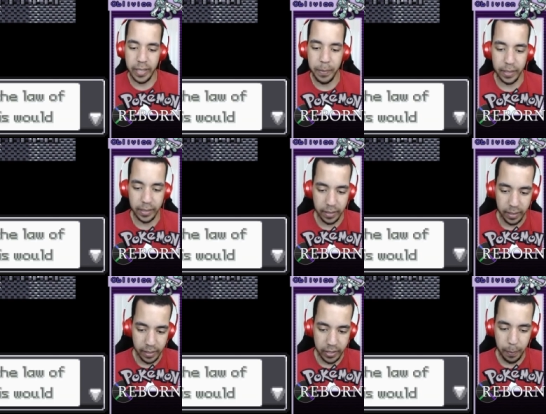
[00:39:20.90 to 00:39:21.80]
something
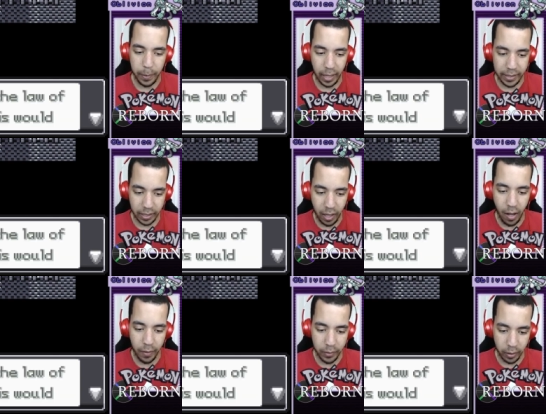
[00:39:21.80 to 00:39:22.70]
something like the
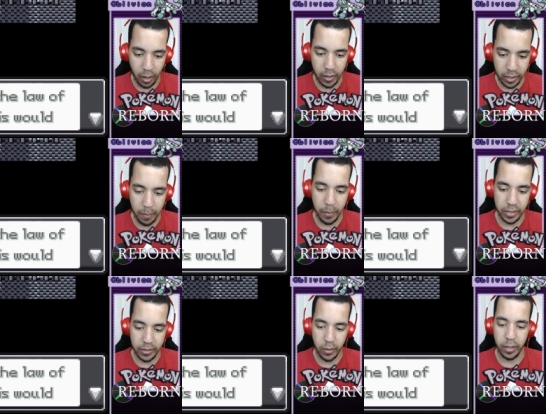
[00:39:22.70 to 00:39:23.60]
law of the large
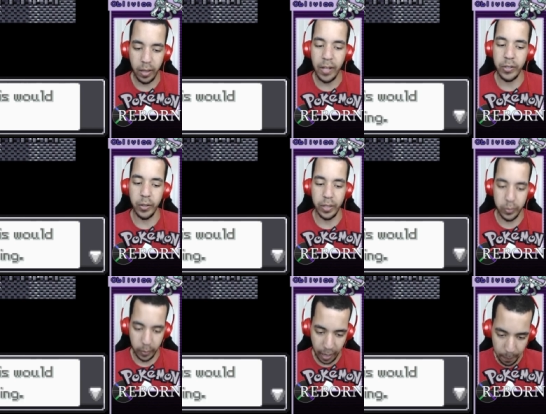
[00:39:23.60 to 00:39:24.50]
numbers, it's only logical
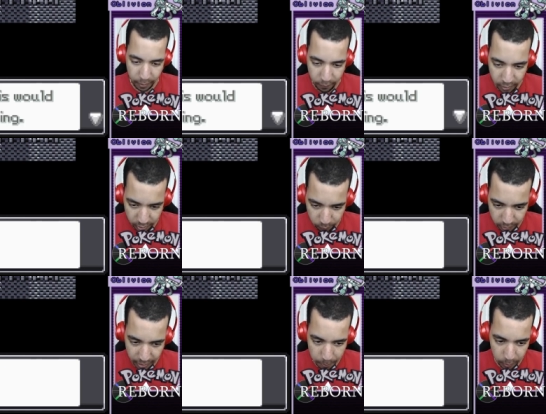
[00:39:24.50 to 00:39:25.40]
this would happen eventually if
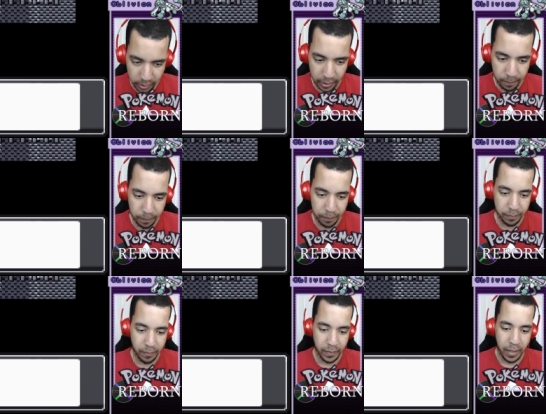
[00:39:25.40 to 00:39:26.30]
we kept looking.
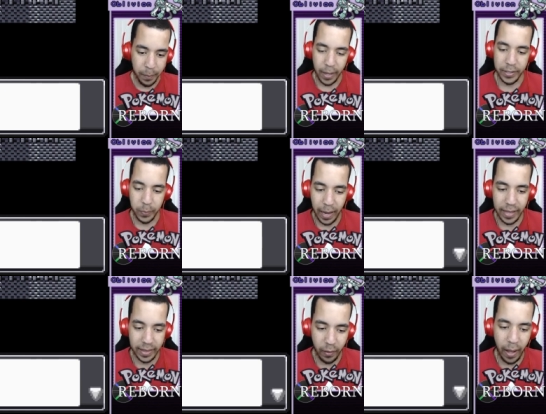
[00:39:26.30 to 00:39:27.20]
Plus, we
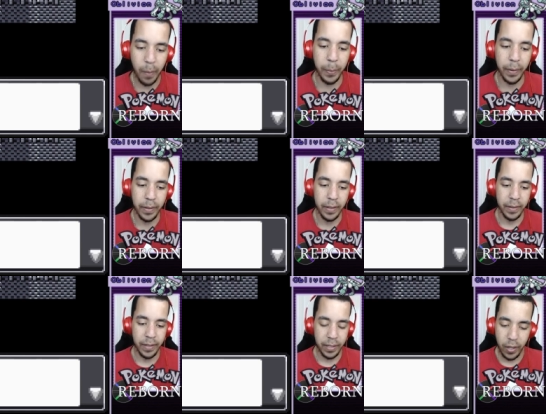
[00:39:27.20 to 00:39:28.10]
had little help.
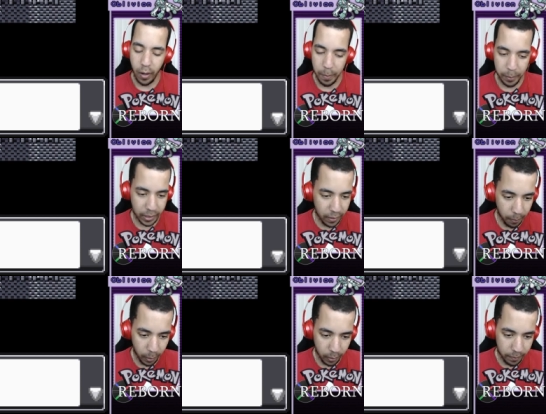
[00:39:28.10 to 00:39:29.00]
You're
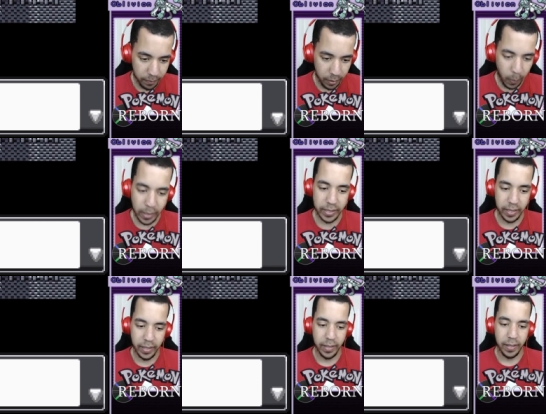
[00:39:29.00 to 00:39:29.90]
unbelievable.
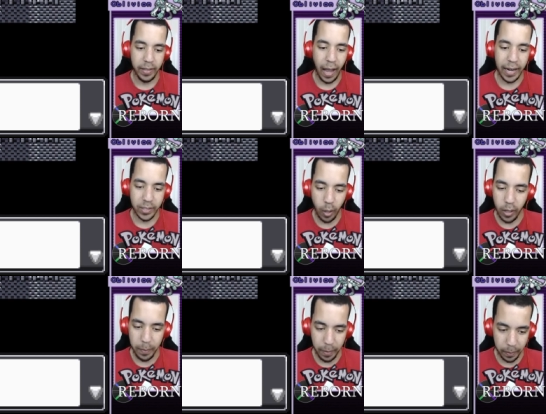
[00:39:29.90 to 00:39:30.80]
What? I can
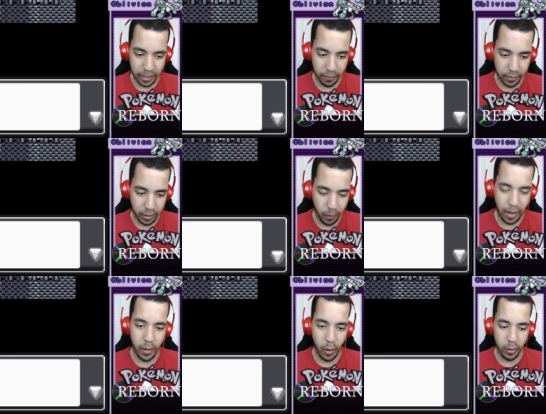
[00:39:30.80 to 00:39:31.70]
totally be believed,
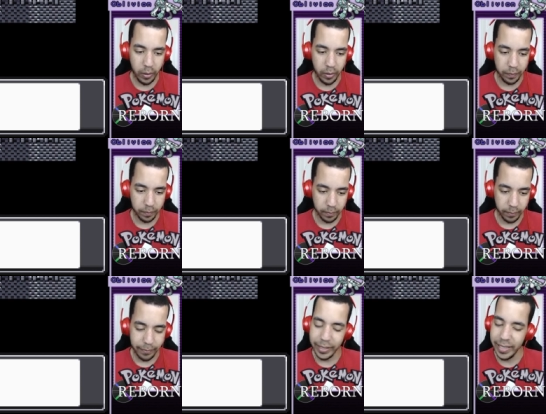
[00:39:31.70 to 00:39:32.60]
right, Noel?
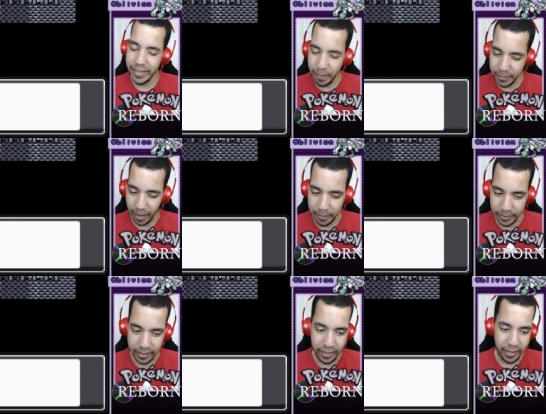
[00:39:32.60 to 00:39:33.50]

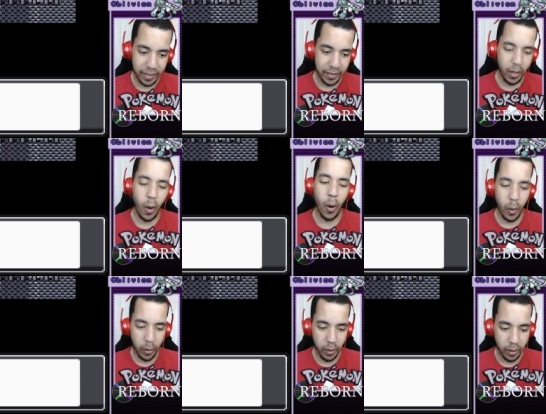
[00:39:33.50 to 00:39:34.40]
Sometimes.
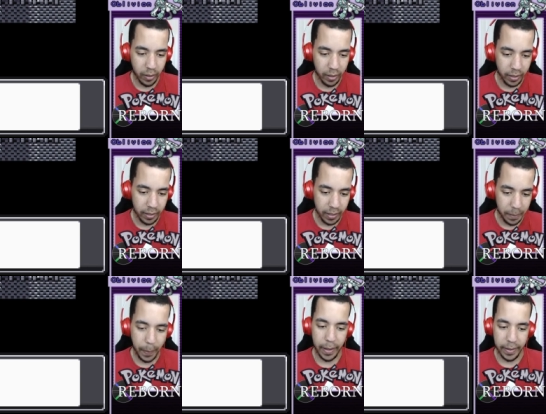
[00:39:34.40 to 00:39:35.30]
No!
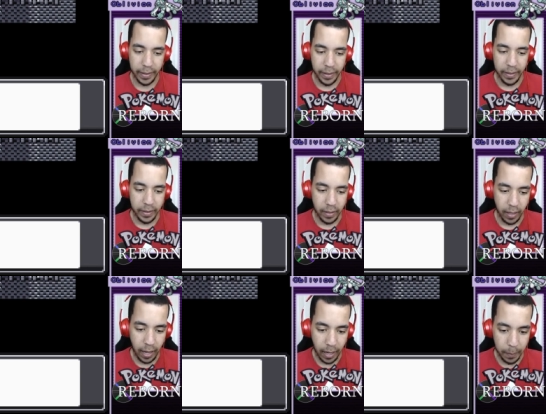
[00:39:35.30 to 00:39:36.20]
But,
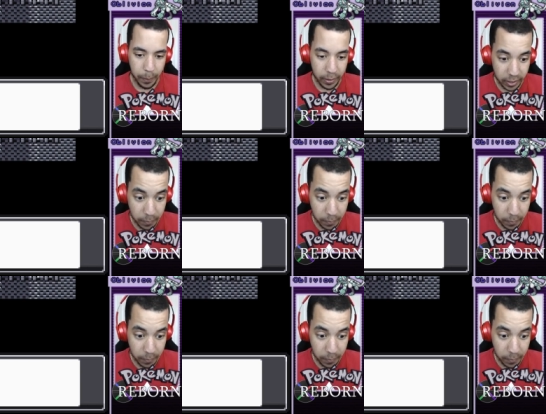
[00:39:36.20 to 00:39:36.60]
uh, but